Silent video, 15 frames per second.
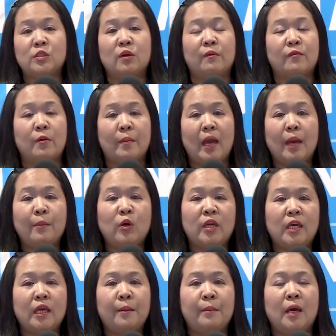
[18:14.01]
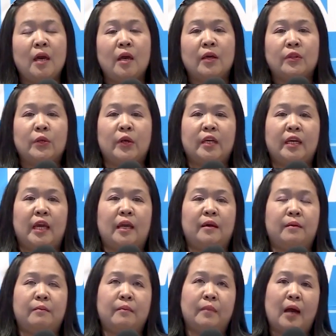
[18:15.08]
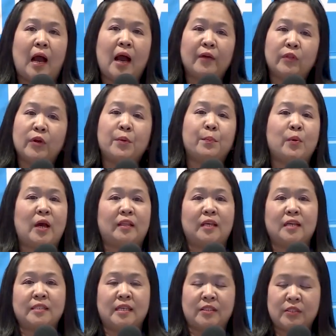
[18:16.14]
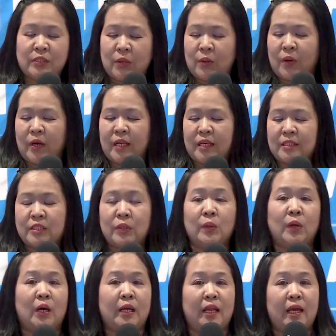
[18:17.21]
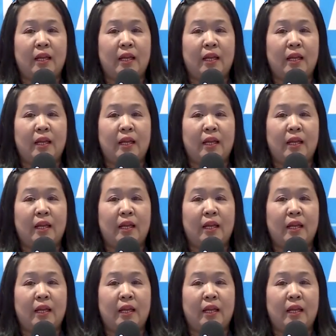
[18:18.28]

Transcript: So from Hemohim, there came other products and so on and so on.